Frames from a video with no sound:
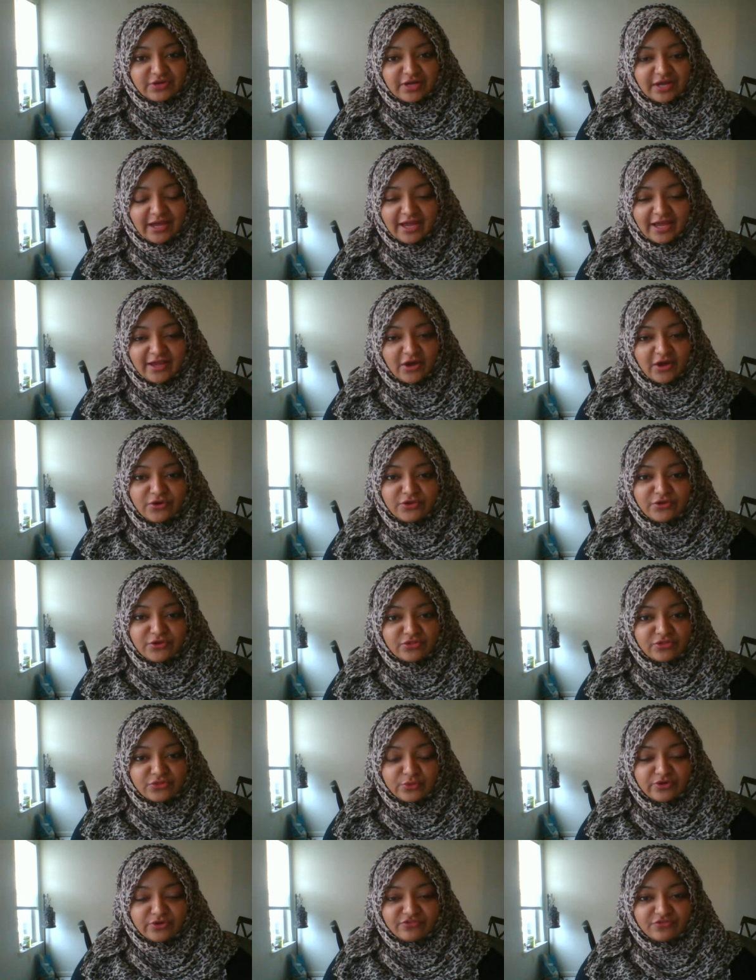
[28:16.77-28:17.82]
I owe you
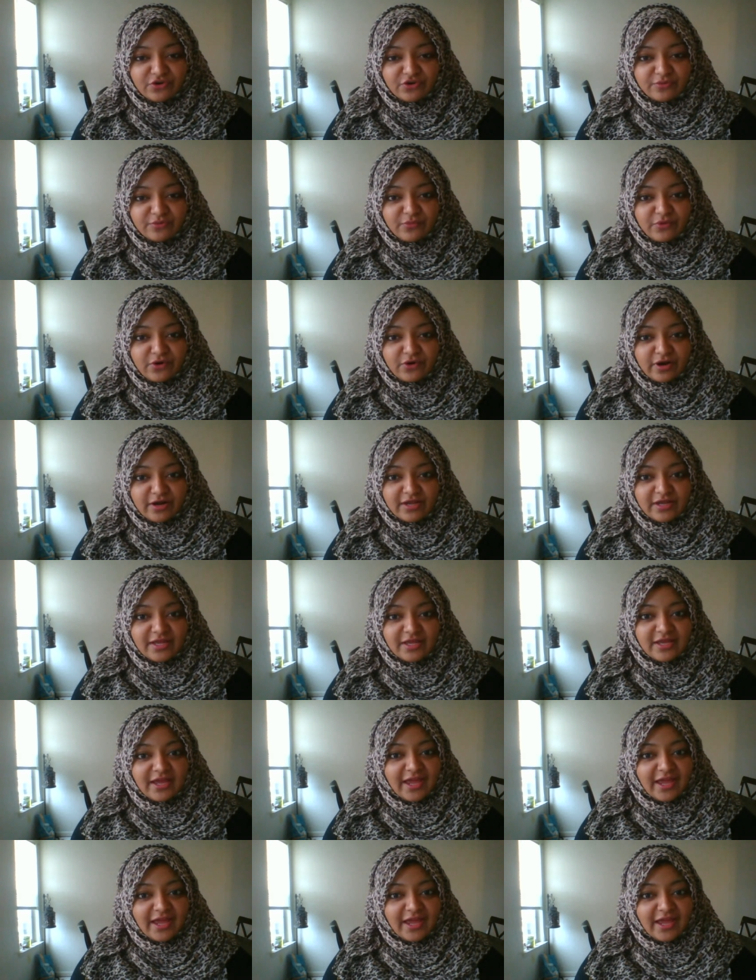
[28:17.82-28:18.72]
3 or 4 more.